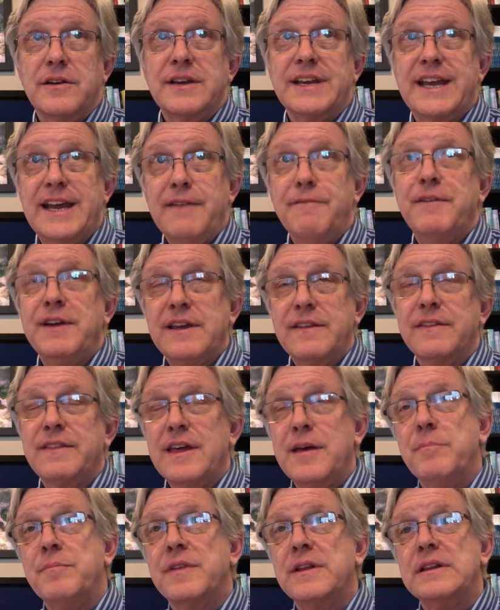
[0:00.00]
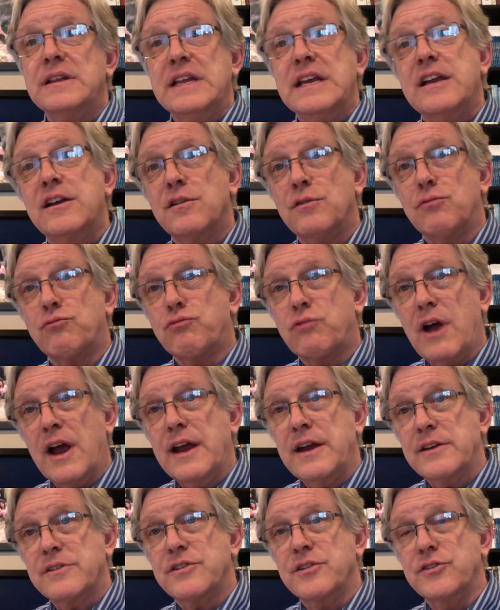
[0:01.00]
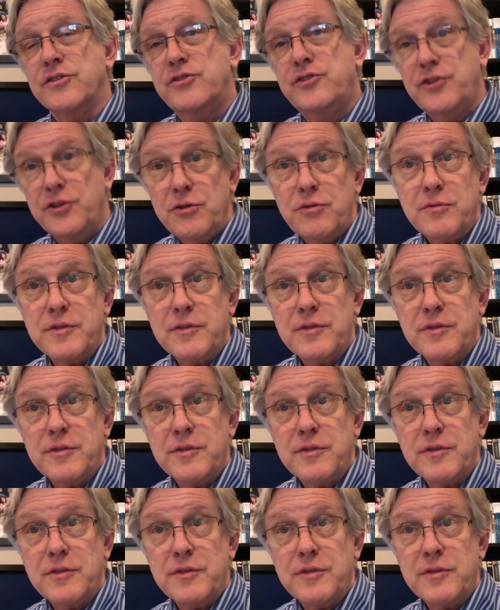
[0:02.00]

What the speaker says: giving them the legal right to do